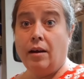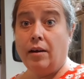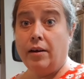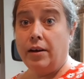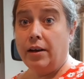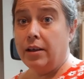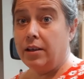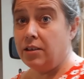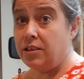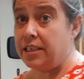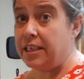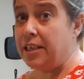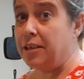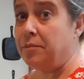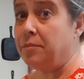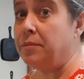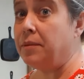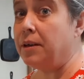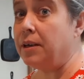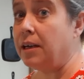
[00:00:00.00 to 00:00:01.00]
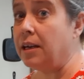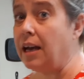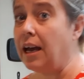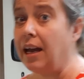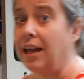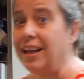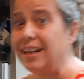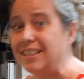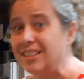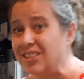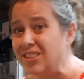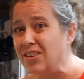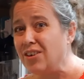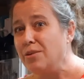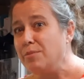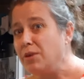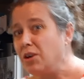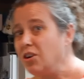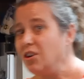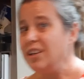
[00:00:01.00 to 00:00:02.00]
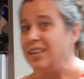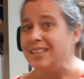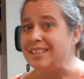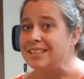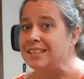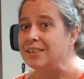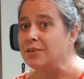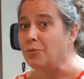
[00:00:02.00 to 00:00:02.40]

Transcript: Another tip, I like to stir my grits